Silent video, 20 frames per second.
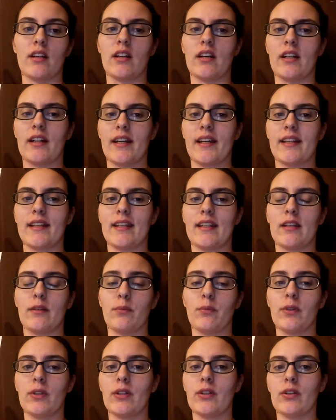I had to get up
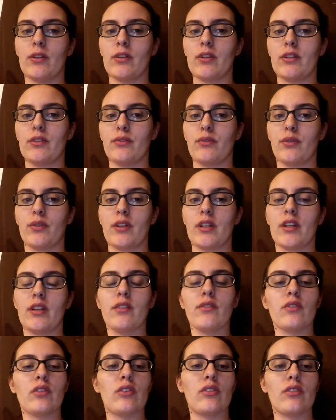really early for an
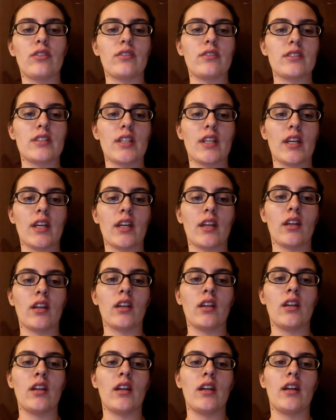interview today
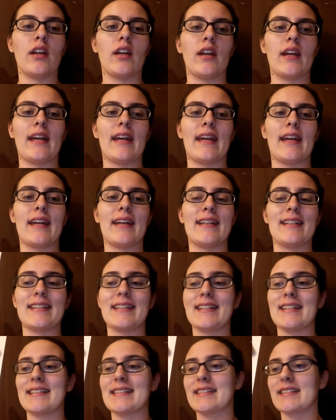and
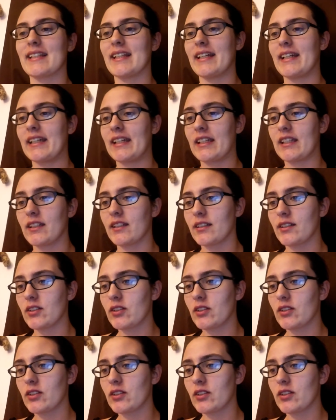it's like